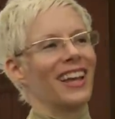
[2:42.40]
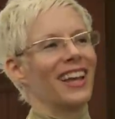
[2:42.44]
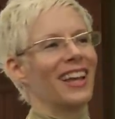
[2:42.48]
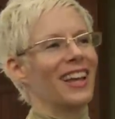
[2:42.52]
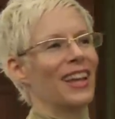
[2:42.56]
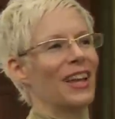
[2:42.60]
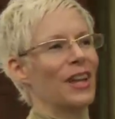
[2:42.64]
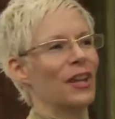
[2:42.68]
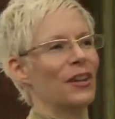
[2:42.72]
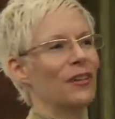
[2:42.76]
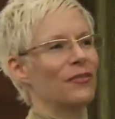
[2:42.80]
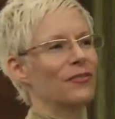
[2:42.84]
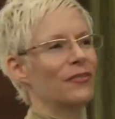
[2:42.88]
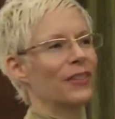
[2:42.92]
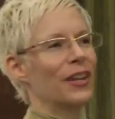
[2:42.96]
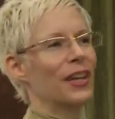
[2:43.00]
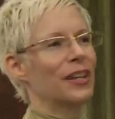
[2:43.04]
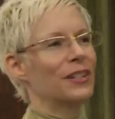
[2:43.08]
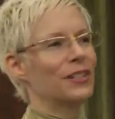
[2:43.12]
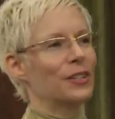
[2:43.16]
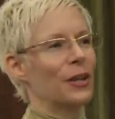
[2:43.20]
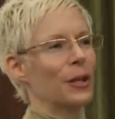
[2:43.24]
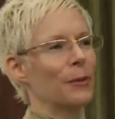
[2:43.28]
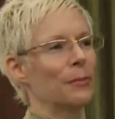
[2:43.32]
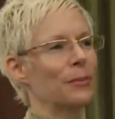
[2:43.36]
of
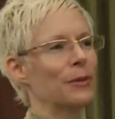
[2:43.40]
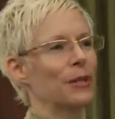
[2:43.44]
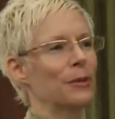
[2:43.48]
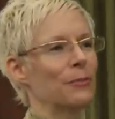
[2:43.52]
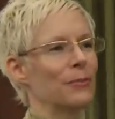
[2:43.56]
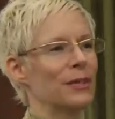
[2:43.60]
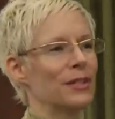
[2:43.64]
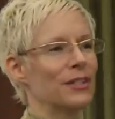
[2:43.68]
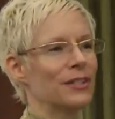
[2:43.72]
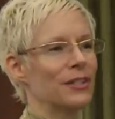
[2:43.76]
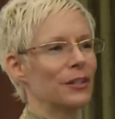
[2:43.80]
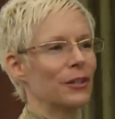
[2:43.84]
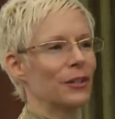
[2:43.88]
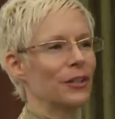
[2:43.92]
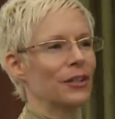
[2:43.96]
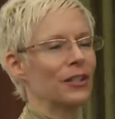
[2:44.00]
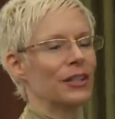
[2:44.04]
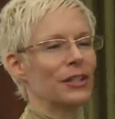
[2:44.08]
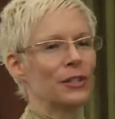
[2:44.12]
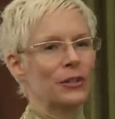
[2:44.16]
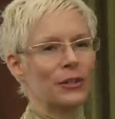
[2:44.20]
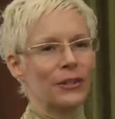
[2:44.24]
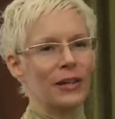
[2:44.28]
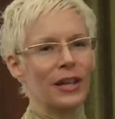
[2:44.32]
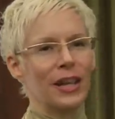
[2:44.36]
Tarpanam
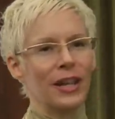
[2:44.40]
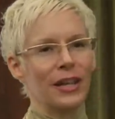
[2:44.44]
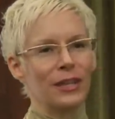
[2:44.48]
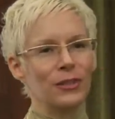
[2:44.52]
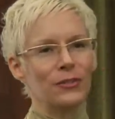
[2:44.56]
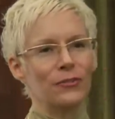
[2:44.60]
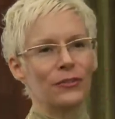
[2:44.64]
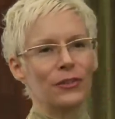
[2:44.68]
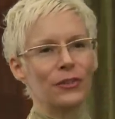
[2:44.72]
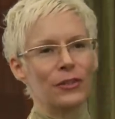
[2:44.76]
material in your hands.